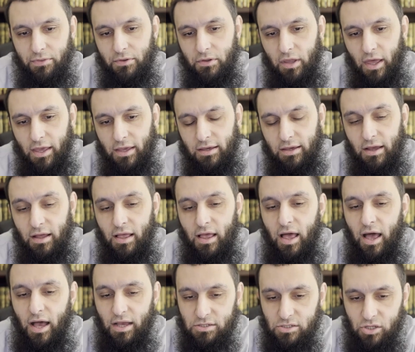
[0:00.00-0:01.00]
the like,
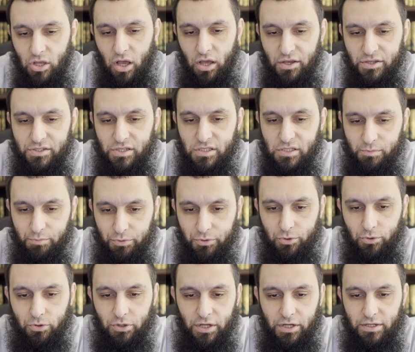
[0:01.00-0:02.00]
as long as it's
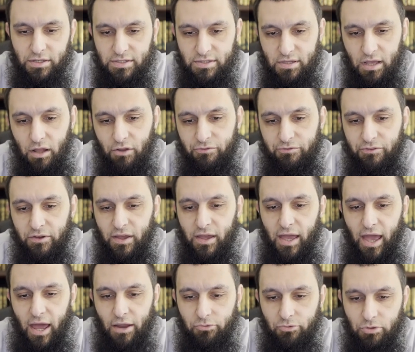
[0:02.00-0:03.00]
pure in itself
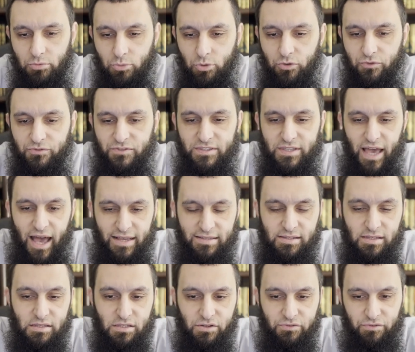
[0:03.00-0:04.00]
and removes the
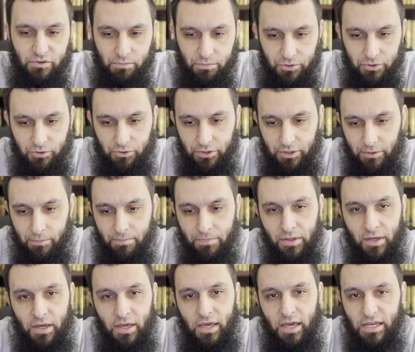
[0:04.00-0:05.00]
essence of impurity.
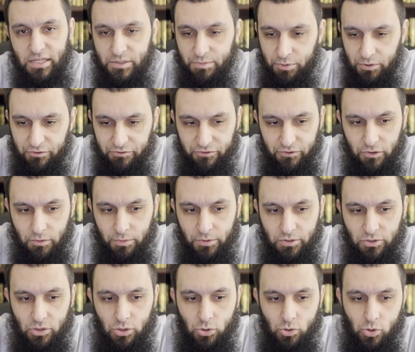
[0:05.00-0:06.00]
It's preferable
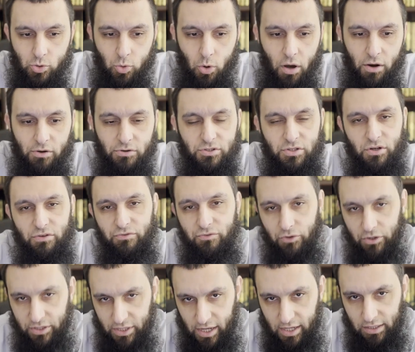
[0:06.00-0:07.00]
to use water to
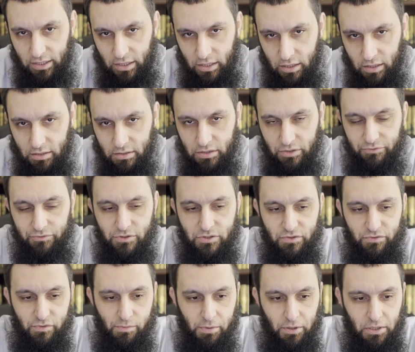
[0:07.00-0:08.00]
avoid any difference
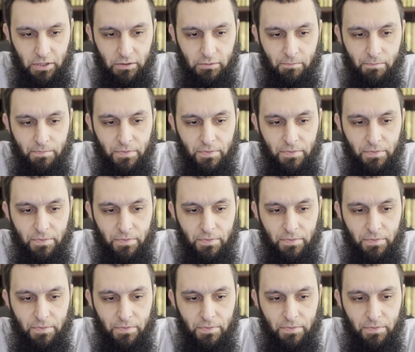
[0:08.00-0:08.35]
of opinion.